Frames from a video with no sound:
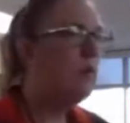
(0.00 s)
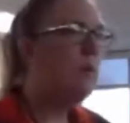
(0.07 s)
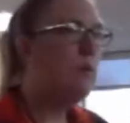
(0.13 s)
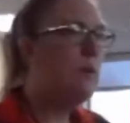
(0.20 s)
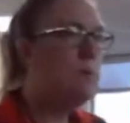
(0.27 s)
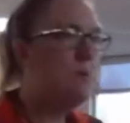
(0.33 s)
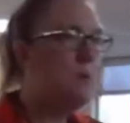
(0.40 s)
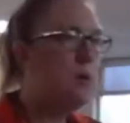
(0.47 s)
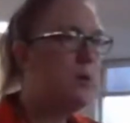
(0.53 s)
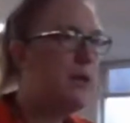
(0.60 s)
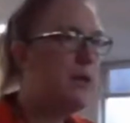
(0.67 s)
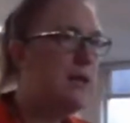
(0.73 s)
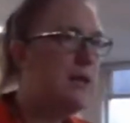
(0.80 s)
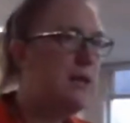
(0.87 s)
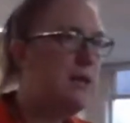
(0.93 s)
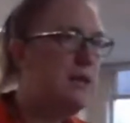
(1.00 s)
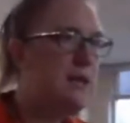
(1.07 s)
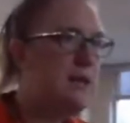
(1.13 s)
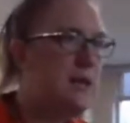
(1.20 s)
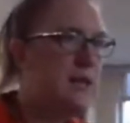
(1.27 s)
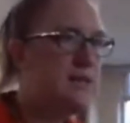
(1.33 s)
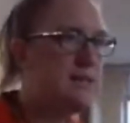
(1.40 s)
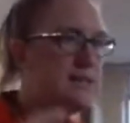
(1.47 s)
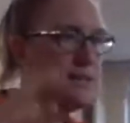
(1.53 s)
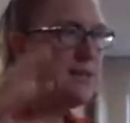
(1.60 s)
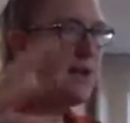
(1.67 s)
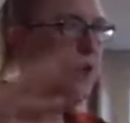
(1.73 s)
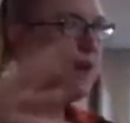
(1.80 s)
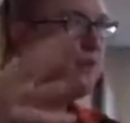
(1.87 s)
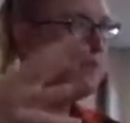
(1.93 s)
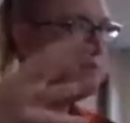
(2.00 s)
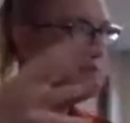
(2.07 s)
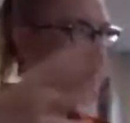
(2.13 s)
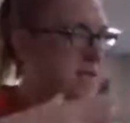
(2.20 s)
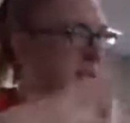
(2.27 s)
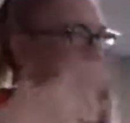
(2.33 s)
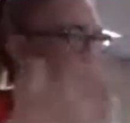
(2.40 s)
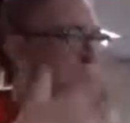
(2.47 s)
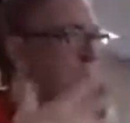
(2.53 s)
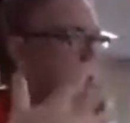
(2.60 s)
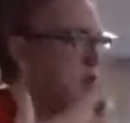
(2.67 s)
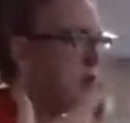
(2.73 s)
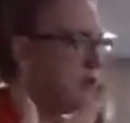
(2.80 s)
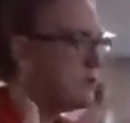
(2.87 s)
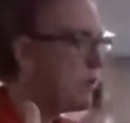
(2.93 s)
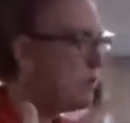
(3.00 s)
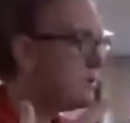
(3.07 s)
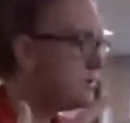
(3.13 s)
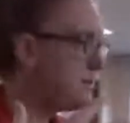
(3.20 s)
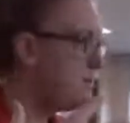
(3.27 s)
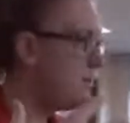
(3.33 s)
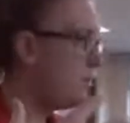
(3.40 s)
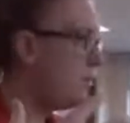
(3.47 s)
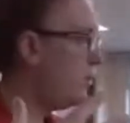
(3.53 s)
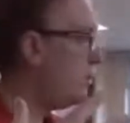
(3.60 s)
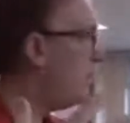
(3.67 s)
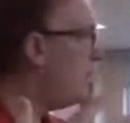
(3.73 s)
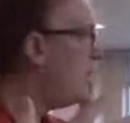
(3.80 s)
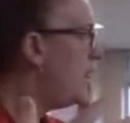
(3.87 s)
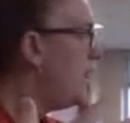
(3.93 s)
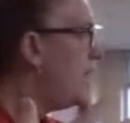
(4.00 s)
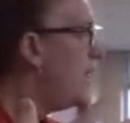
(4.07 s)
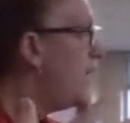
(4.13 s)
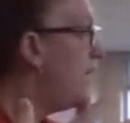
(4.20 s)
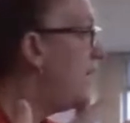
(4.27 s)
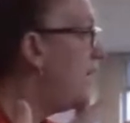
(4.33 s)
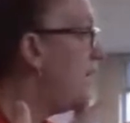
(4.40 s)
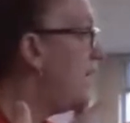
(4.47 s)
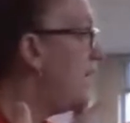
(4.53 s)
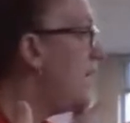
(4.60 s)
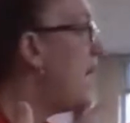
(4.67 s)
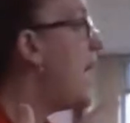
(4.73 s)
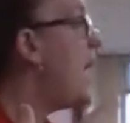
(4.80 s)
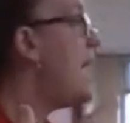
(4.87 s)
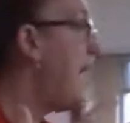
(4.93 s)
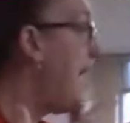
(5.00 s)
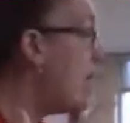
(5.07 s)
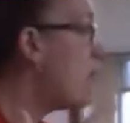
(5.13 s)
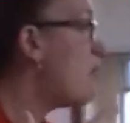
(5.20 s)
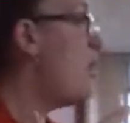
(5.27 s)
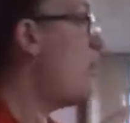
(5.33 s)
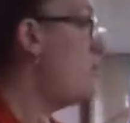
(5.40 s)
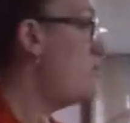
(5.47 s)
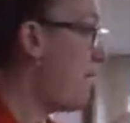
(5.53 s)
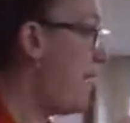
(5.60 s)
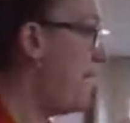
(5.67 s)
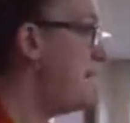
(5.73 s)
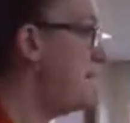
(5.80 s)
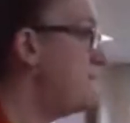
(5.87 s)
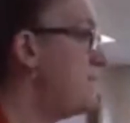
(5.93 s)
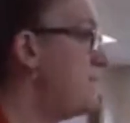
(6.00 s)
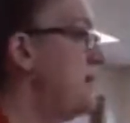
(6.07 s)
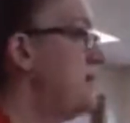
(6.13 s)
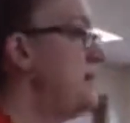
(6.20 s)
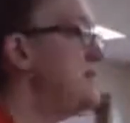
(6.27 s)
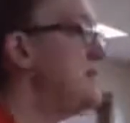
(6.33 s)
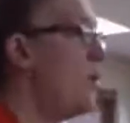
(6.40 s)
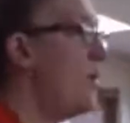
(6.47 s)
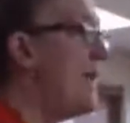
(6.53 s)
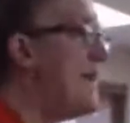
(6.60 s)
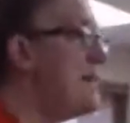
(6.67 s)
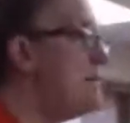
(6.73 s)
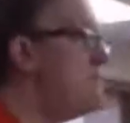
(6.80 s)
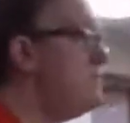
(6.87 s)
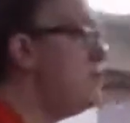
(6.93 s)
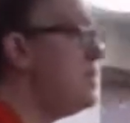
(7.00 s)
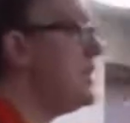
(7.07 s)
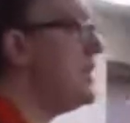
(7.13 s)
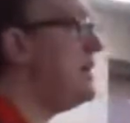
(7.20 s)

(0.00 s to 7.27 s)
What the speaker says: we put in instead of saying produce? What symbol? An arrow, right? So Mg